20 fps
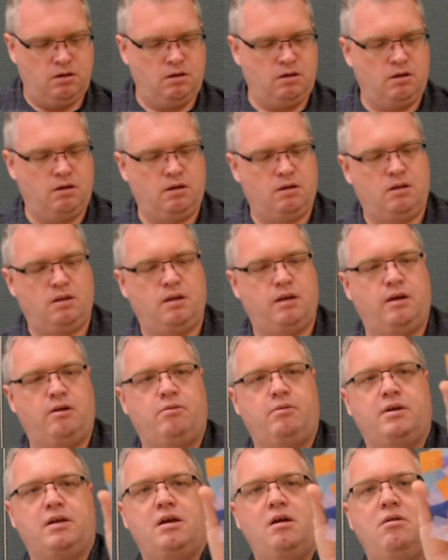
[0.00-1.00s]
And there
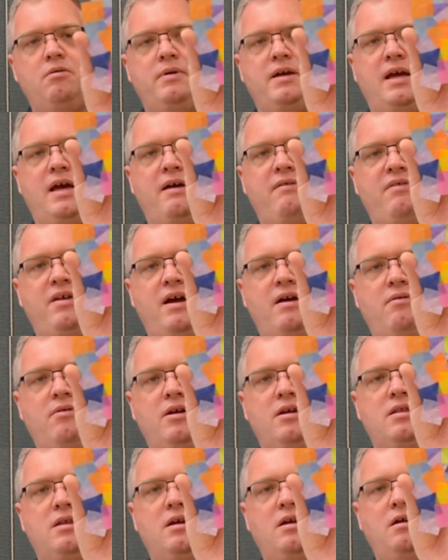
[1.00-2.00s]
we go, we have that
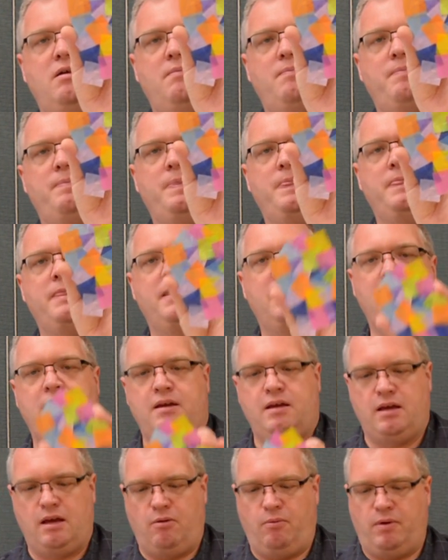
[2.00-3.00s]
right there.
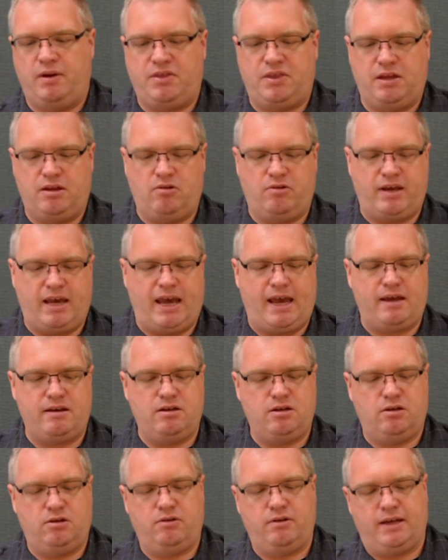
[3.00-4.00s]
And one thing you can
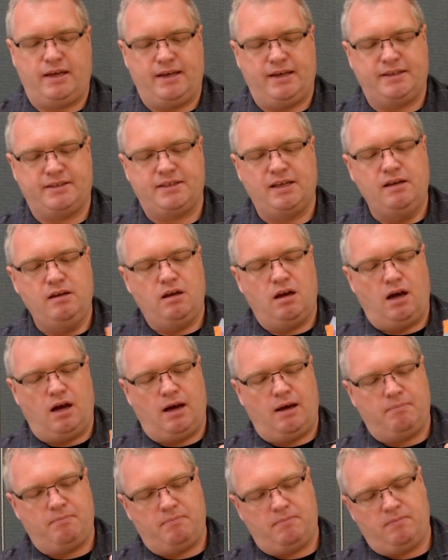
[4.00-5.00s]
do is
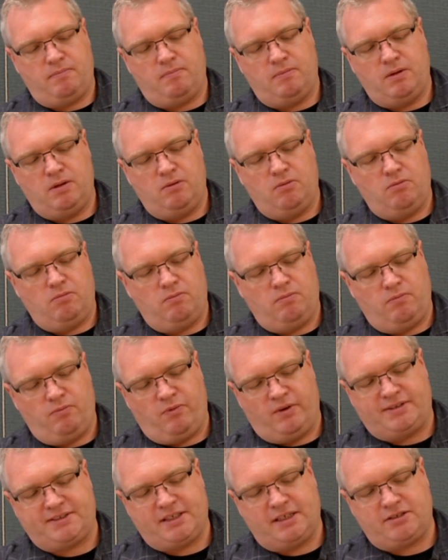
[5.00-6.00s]

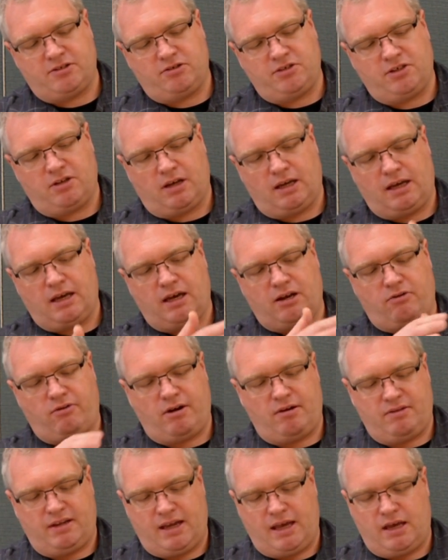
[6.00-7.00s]
with scissors you can cut
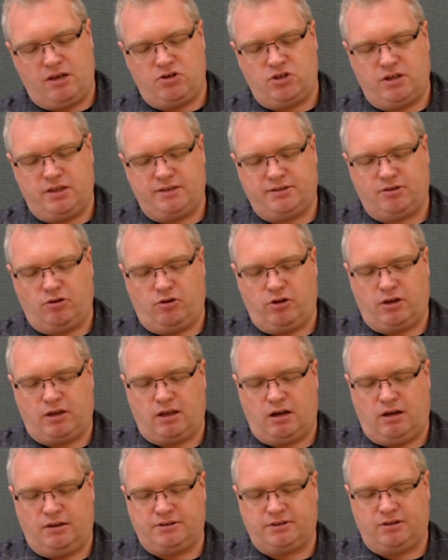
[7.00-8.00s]
around the edges, or you can
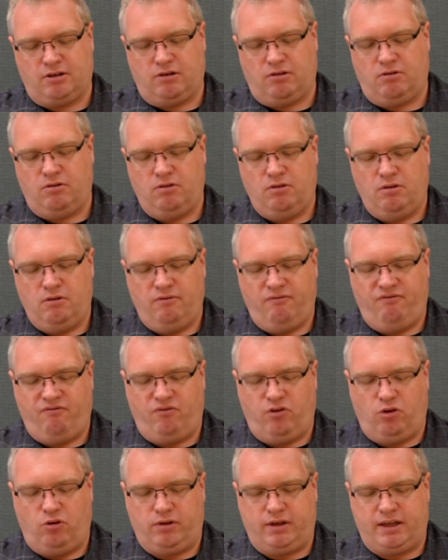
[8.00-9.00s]
also
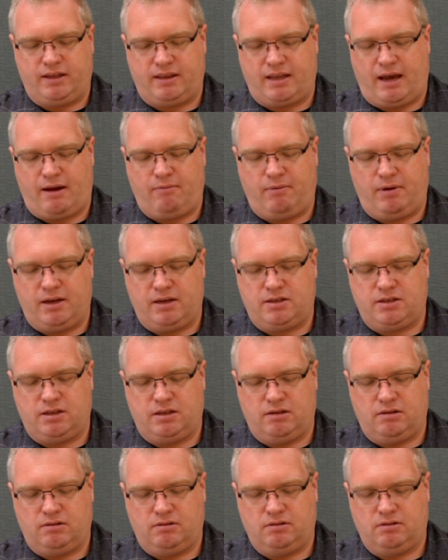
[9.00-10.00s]
fold it that way
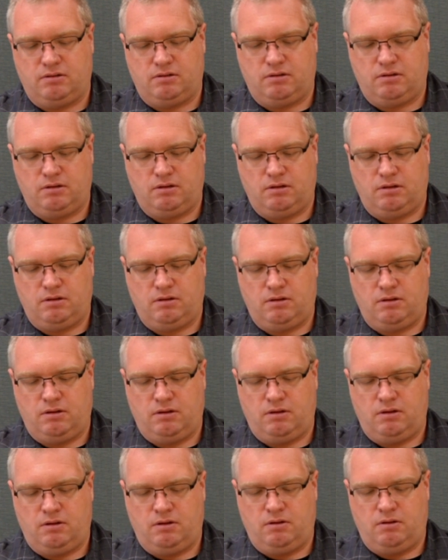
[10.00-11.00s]
too.
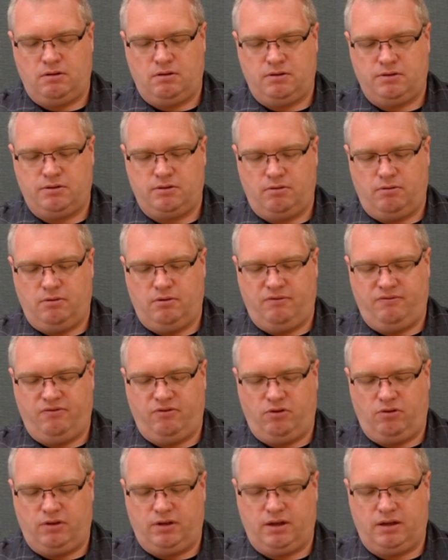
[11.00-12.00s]
So we'll
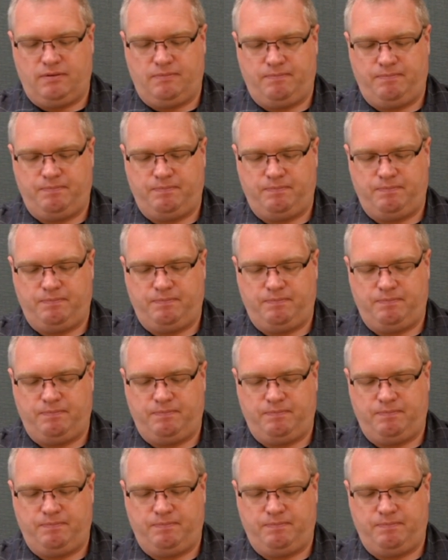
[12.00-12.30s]
fold it.